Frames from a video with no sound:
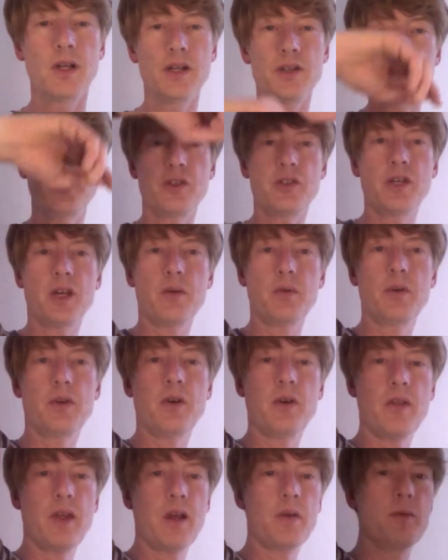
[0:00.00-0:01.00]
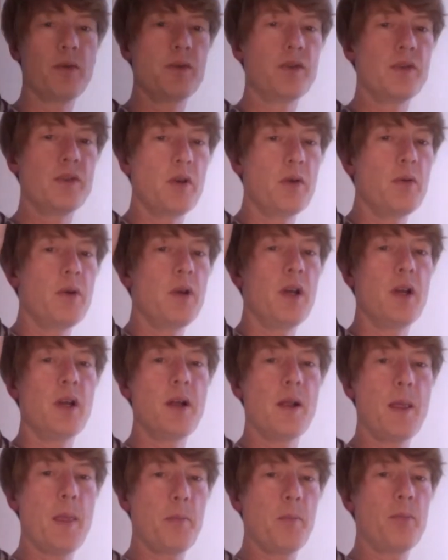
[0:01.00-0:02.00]
just check we got that one. So
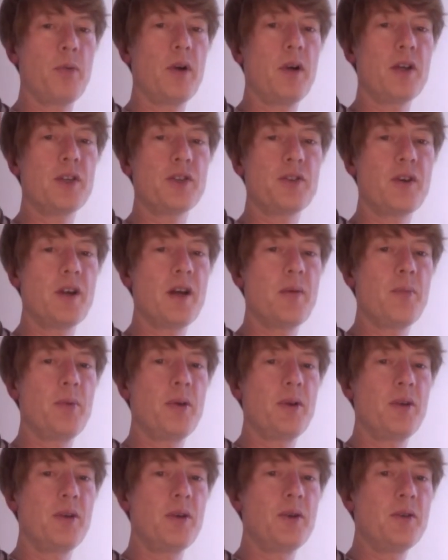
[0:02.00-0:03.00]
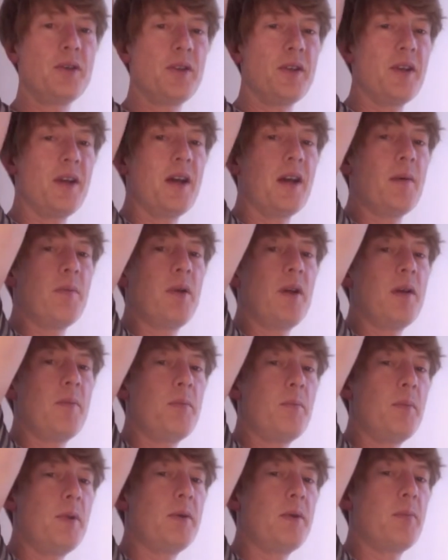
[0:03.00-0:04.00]
bra strap under the arm,
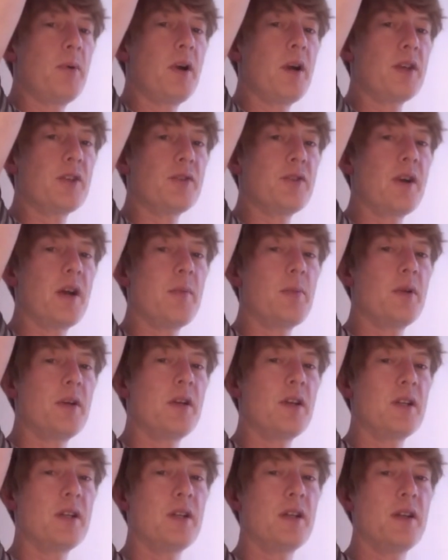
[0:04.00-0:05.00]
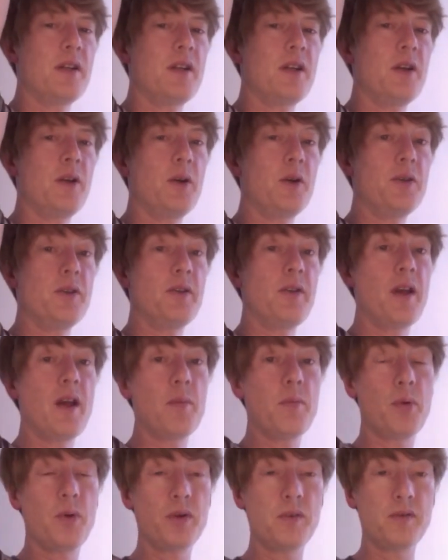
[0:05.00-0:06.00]
mid bra strap under the
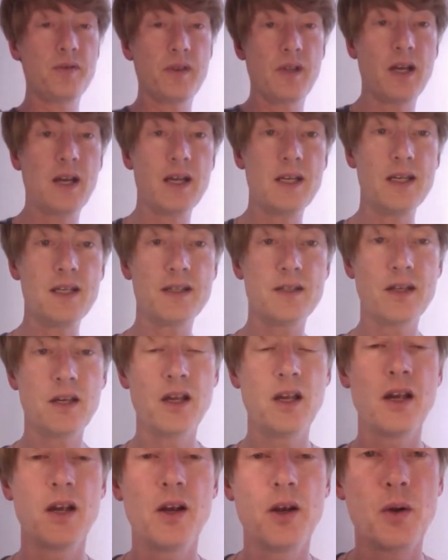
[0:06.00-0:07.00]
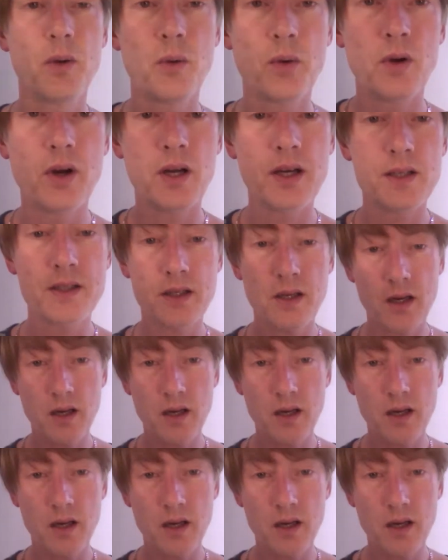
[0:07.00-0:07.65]
arm point for the ladies. Right.